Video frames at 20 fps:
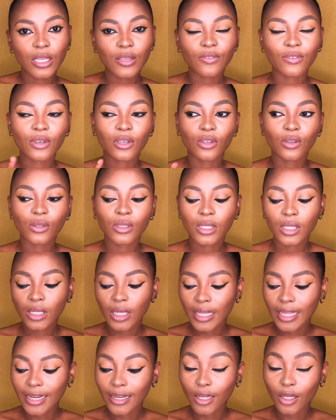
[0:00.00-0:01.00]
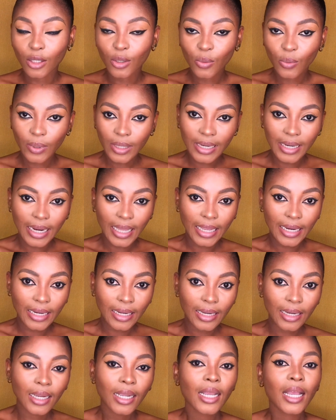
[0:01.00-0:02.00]
if you're using a liquid
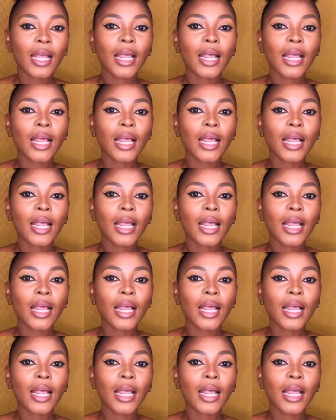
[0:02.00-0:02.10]
liner,